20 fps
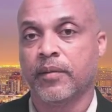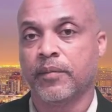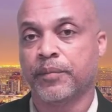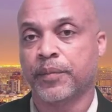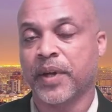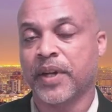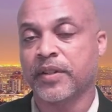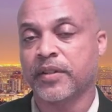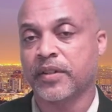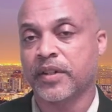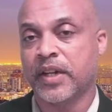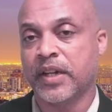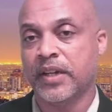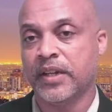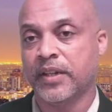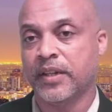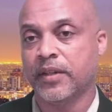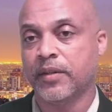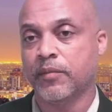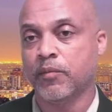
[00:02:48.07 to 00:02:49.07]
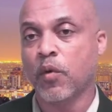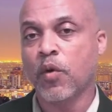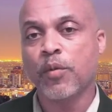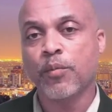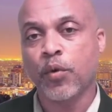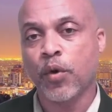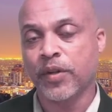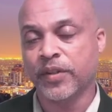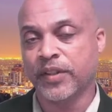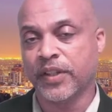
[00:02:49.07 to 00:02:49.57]
But more
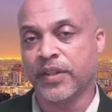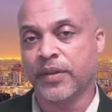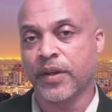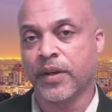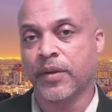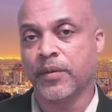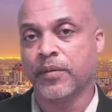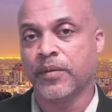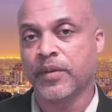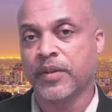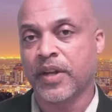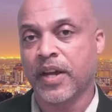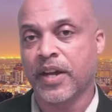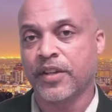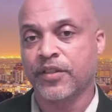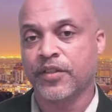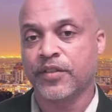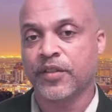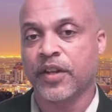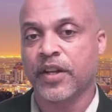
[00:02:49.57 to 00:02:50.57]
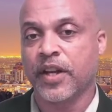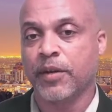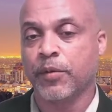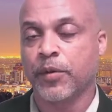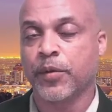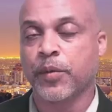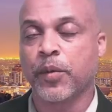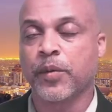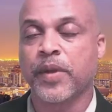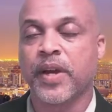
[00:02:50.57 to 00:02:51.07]
importantly, though, I just thought I
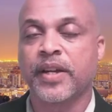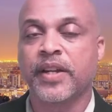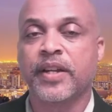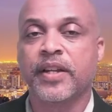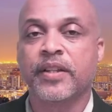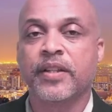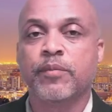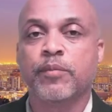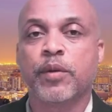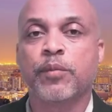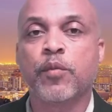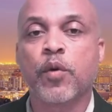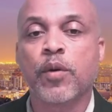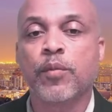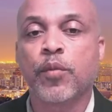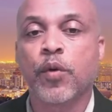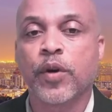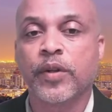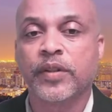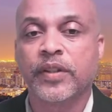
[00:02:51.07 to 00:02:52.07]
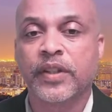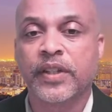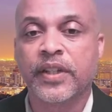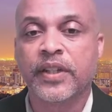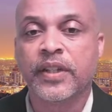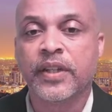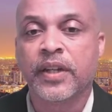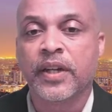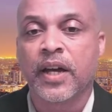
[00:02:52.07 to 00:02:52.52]
would throw that in, but more importantly,